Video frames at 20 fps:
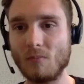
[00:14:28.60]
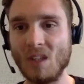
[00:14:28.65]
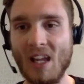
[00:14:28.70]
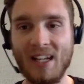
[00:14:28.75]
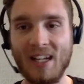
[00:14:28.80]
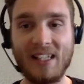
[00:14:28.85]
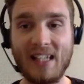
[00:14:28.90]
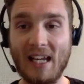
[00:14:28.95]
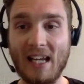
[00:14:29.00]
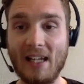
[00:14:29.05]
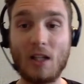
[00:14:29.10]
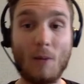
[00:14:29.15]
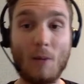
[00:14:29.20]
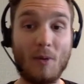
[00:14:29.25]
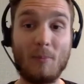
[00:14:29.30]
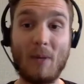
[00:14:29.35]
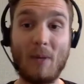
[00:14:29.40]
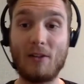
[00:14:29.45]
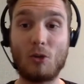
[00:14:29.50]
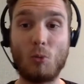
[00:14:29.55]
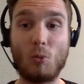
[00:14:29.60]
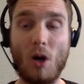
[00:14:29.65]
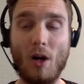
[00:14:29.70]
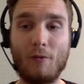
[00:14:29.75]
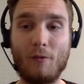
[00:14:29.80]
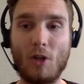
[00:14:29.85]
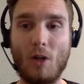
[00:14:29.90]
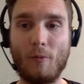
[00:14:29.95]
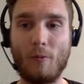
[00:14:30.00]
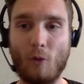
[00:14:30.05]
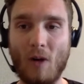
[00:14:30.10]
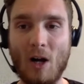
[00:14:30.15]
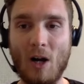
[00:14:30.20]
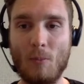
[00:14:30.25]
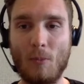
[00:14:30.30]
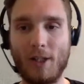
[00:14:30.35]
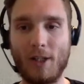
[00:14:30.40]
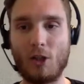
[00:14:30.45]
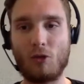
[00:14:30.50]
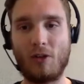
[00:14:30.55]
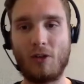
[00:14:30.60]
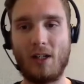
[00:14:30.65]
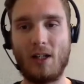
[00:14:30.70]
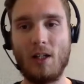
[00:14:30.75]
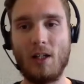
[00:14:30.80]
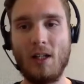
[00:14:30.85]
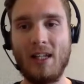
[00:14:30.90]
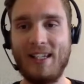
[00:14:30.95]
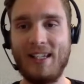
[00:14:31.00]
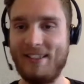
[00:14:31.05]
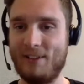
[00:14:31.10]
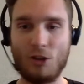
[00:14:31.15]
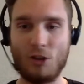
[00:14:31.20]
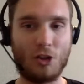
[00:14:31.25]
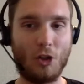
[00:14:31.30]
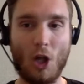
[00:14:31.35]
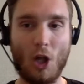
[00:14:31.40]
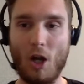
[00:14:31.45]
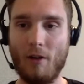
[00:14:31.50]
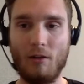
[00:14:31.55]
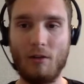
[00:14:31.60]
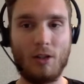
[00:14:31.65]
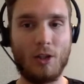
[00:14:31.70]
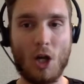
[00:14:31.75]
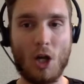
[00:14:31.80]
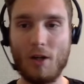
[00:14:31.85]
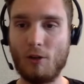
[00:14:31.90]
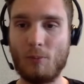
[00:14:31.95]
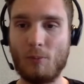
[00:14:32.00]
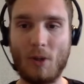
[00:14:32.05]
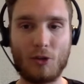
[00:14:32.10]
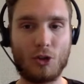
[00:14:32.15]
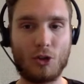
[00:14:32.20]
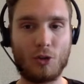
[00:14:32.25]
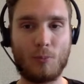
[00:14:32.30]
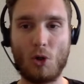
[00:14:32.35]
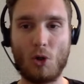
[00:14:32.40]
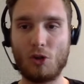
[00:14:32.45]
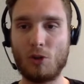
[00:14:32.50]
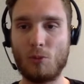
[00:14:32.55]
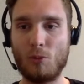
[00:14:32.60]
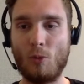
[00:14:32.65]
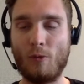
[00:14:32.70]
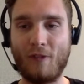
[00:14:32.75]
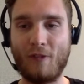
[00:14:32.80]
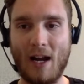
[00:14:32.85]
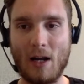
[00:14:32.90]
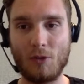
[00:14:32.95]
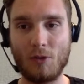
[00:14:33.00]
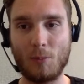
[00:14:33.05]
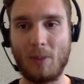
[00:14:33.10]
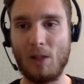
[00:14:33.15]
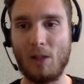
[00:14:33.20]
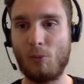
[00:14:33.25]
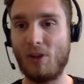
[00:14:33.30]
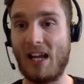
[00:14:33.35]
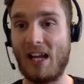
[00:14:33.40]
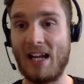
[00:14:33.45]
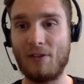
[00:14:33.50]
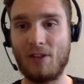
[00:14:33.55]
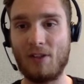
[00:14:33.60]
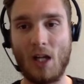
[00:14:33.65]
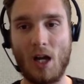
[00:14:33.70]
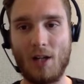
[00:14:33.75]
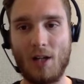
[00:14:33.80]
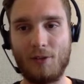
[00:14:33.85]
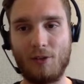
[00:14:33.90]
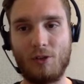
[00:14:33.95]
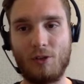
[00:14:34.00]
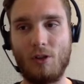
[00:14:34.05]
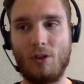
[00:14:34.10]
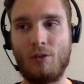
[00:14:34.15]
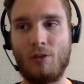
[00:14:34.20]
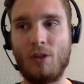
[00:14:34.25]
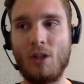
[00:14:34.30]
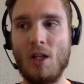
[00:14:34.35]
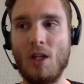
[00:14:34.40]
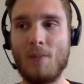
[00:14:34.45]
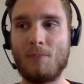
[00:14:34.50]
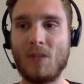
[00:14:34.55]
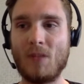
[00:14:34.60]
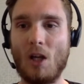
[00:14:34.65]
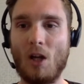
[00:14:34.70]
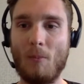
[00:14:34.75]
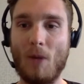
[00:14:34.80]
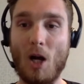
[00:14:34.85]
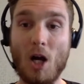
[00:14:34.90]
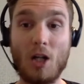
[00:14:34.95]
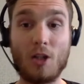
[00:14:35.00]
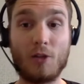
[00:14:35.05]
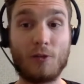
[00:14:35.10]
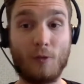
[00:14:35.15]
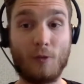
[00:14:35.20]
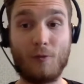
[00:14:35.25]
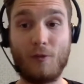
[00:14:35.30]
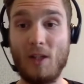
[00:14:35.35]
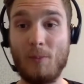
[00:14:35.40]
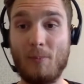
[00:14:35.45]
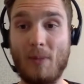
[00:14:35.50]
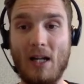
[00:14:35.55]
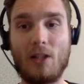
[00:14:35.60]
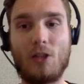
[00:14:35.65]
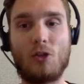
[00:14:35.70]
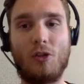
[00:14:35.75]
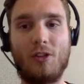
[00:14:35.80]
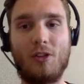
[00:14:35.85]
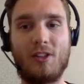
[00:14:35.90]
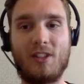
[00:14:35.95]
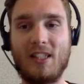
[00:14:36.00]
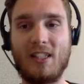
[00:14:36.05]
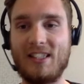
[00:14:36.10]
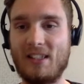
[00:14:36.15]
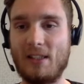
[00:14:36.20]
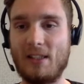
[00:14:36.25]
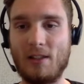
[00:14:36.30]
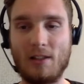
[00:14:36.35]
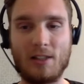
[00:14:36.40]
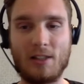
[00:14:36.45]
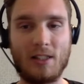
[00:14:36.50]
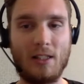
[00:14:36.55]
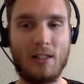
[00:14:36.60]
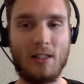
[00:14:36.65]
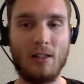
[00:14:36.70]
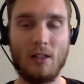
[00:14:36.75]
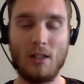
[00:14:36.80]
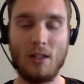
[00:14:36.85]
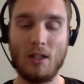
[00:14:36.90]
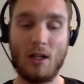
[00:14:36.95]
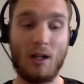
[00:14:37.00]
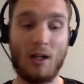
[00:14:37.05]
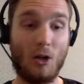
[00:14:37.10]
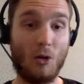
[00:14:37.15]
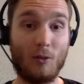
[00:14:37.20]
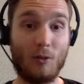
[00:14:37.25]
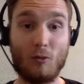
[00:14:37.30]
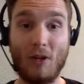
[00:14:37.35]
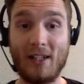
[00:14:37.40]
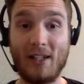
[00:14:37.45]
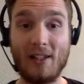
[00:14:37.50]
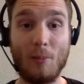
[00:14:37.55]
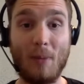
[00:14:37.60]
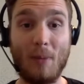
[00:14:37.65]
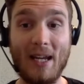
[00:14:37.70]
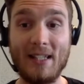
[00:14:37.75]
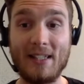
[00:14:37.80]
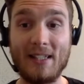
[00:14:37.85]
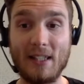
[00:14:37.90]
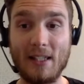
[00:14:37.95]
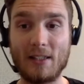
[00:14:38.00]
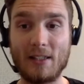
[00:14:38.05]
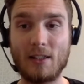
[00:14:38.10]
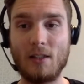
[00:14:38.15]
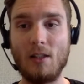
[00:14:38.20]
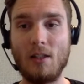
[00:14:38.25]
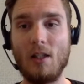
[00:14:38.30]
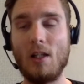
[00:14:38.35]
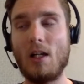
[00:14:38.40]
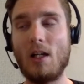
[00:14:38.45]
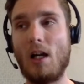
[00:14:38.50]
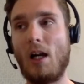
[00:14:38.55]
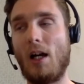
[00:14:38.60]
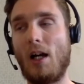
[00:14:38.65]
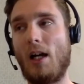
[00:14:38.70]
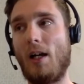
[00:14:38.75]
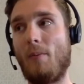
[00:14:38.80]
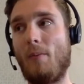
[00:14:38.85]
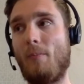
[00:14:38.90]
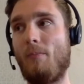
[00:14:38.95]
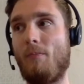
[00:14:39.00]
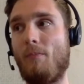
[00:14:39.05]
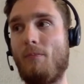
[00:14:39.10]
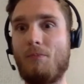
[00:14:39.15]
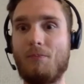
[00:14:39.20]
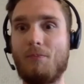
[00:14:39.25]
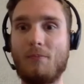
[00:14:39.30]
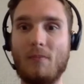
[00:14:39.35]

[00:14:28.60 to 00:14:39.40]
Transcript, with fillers: and again, coming back to what I've done throughout my career is just learn, learn as much as possible, found the people that had the answers, um, for feedback consistency uh, on a regular basis. Um,